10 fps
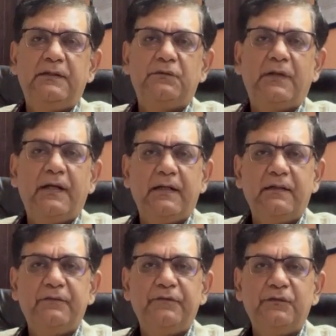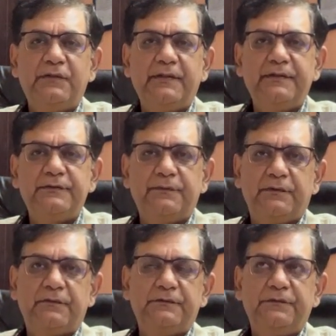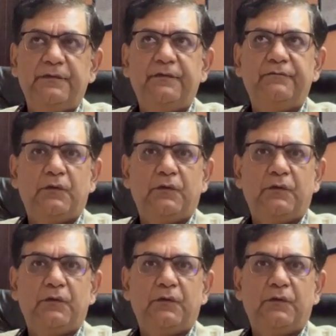to add a few things because we have